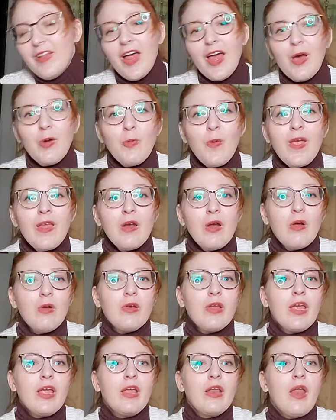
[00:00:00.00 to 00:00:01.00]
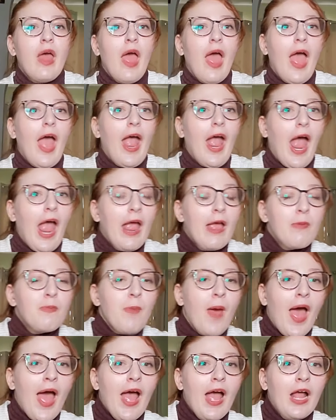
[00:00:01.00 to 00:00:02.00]
Like, we don't need a
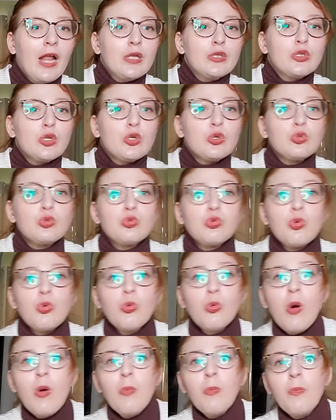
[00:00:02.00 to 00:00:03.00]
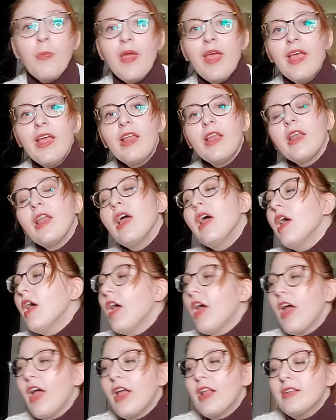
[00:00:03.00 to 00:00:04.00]
man to swoop in
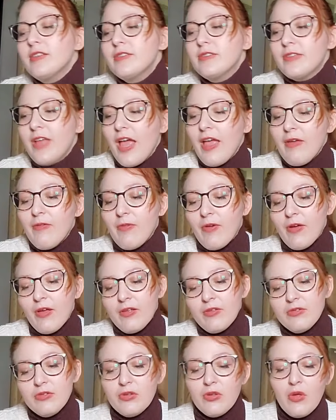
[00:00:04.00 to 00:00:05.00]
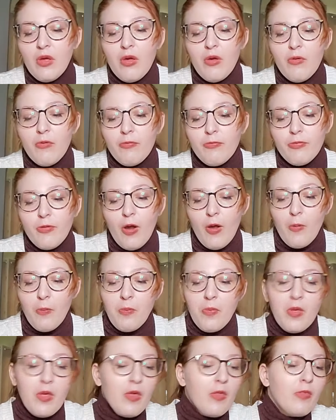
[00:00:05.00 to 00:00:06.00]
and save us
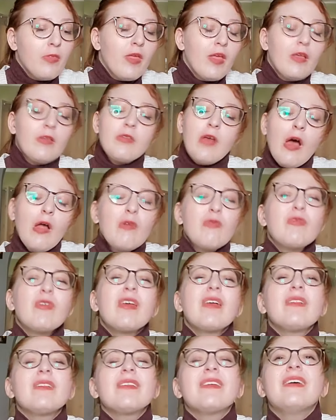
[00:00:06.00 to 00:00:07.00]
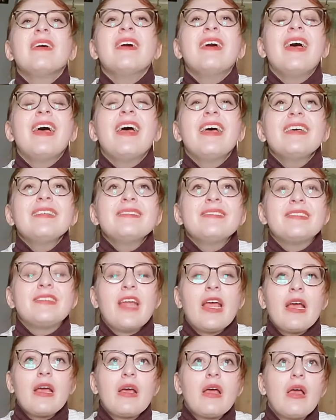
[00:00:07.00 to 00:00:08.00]
from these
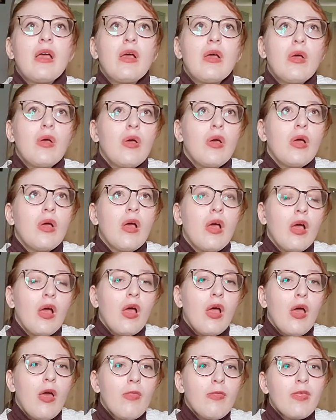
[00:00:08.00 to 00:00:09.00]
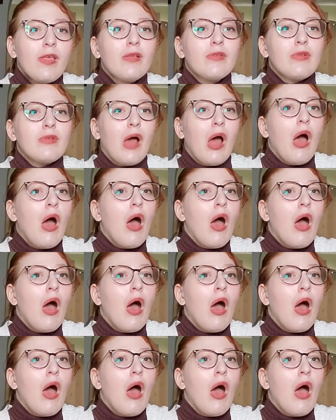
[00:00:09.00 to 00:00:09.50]
unrealistic, these